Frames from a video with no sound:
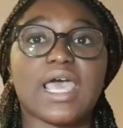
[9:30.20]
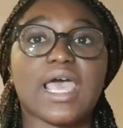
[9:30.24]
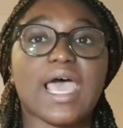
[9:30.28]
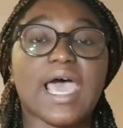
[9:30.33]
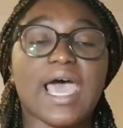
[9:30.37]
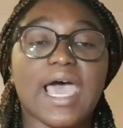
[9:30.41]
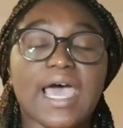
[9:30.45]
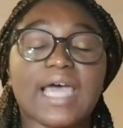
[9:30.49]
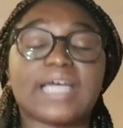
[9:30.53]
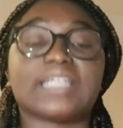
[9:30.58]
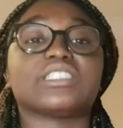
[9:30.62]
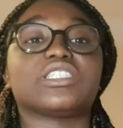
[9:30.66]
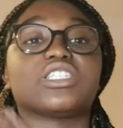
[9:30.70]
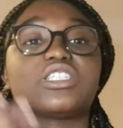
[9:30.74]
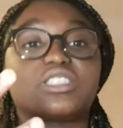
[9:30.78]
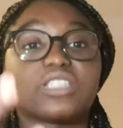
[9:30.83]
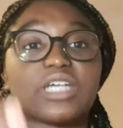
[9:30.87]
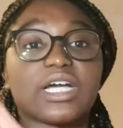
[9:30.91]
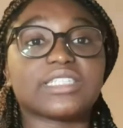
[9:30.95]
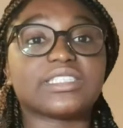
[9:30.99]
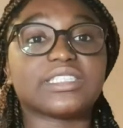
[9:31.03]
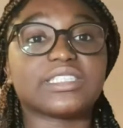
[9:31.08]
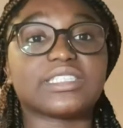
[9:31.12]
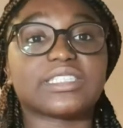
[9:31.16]
And the
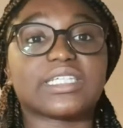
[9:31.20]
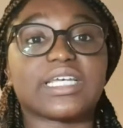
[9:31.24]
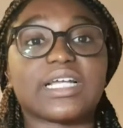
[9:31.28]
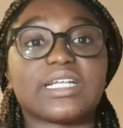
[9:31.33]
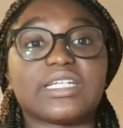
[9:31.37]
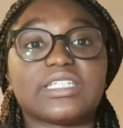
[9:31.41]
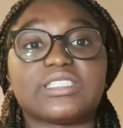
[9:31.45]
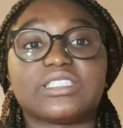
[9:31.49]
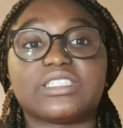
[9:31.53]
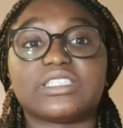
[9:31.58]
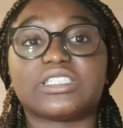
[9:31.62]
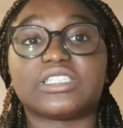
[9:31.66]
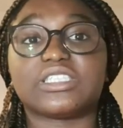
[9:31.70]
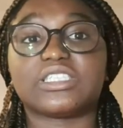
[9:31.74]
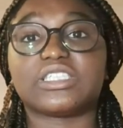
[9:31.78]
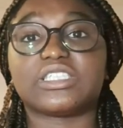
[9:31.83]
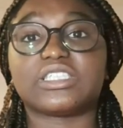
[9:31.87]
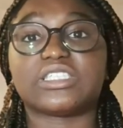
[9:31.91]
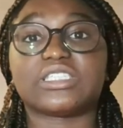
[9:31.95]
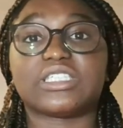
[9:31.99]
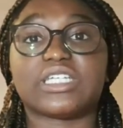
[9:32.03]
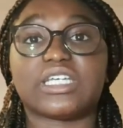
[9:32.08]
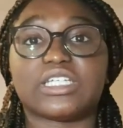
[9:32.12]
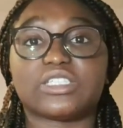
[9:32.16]

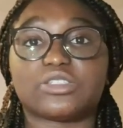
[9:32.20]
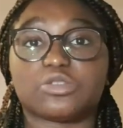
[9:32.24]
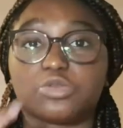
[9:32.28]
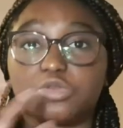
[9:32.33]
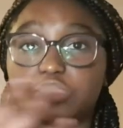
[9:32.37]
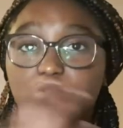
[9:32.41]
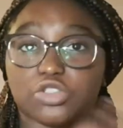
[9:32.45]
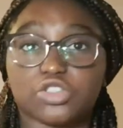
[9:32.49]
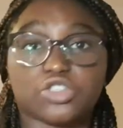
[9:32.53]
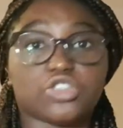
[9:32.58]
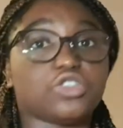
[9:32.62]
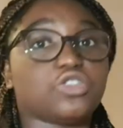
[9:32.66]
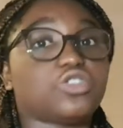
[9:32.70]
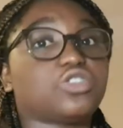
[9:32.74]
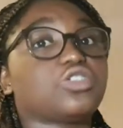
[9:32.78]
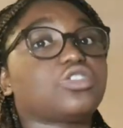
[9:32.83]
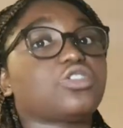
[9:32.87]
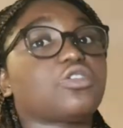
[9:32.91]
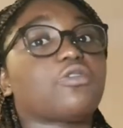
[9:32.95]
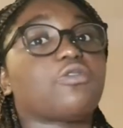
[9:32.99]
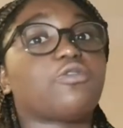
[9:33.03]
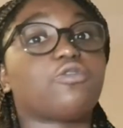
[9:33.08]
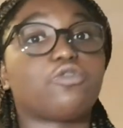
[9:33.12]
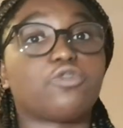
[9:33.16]
cytoskeleton is also used
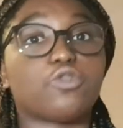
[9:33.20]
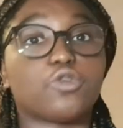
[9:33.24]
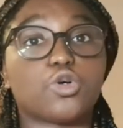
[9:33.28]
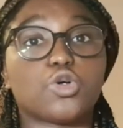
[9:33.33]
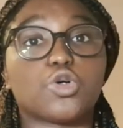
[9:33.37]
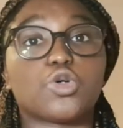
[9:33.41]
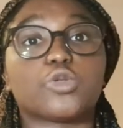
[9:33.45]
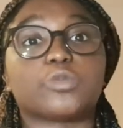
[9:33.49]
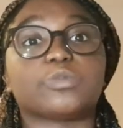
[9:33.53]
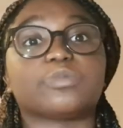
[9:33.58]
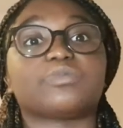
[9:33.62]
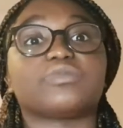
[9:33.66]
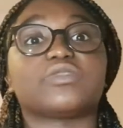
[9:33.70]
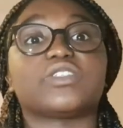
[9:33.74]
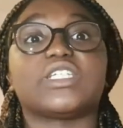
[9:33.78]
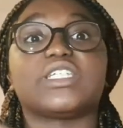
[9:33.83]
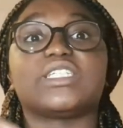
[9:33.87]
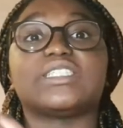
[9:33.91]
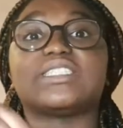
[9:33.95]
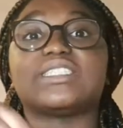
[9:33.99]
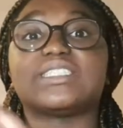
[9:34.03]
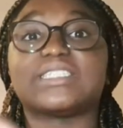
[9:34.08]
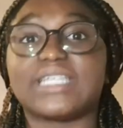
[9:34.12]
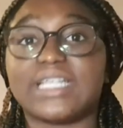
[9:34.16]
to form
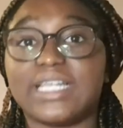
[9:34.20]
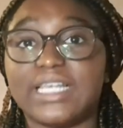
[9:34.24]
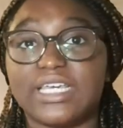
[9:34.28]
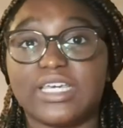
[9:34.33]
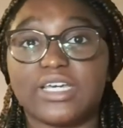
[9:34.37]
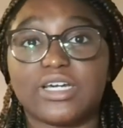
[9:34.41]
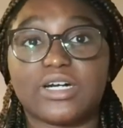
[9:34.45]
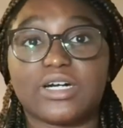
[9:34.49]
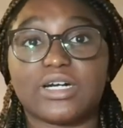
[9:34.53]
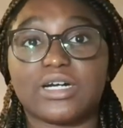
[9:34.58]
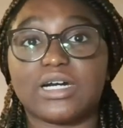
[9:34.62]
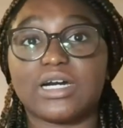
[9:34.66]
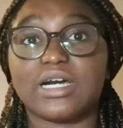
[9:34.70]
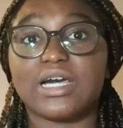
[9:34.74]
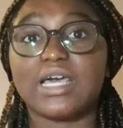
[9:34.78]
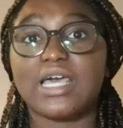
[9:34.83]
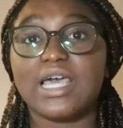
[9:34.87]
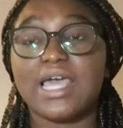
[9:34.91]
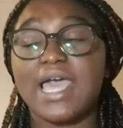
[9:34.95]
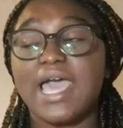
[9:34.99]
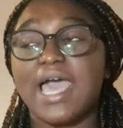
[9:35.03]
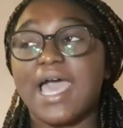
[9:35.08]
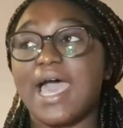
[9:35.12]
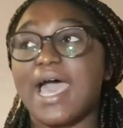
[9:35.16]
the cilia
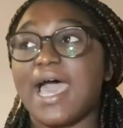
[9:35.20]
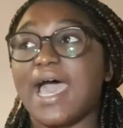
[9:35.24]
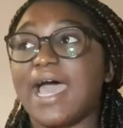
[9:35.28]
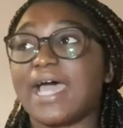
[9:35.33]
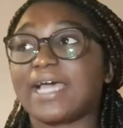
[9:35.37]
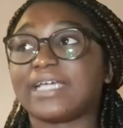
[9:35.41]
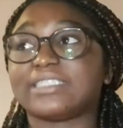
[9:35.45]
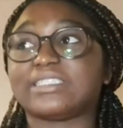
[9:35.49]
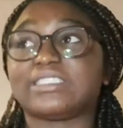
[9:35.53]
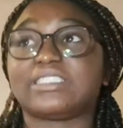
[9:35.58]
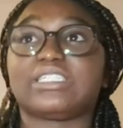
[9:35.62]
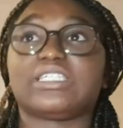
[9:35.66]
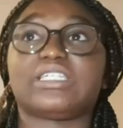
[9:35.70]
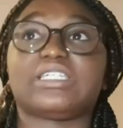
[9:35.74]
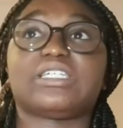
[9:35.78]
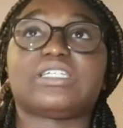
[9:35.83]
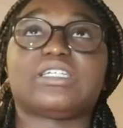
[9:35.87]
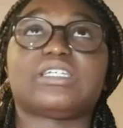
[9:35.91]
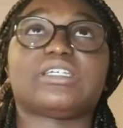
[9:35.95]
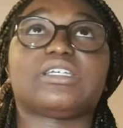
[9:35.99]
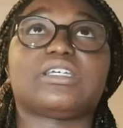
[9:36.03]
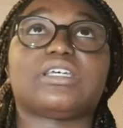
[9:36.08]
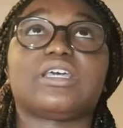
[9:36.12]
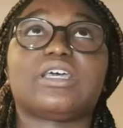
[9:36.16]
and
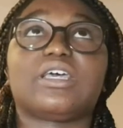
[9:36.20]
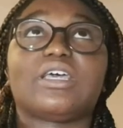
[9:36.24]
the